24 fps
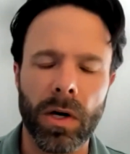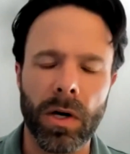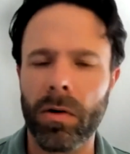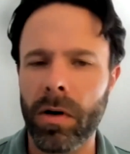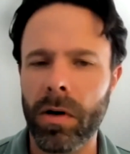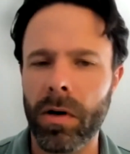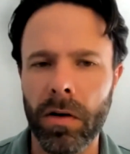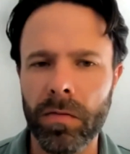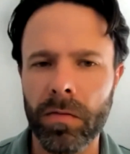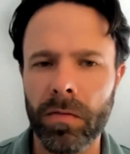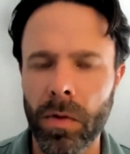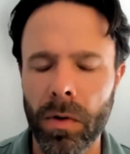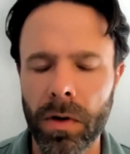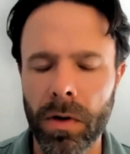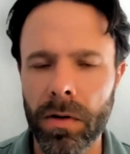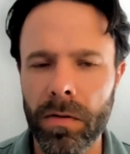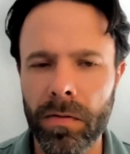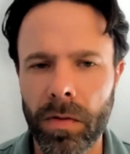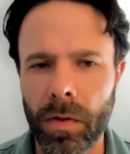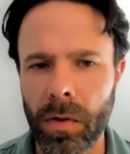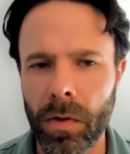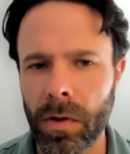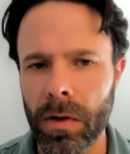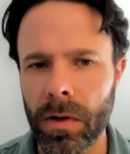going on for
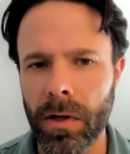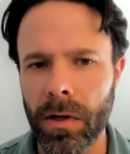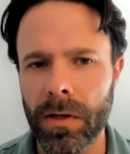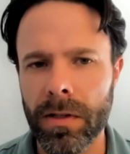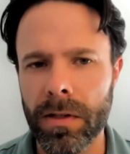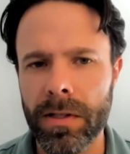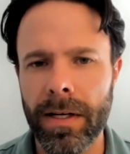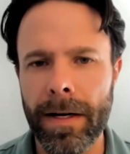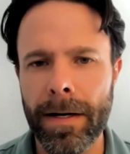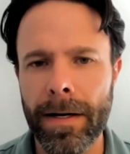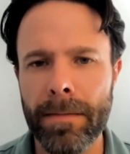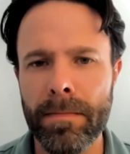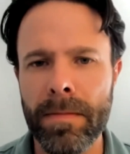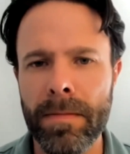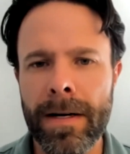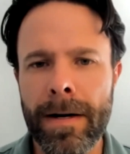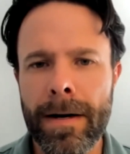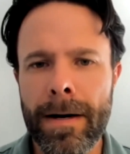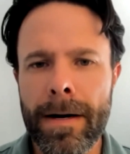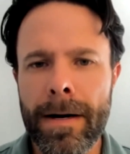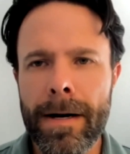a long time.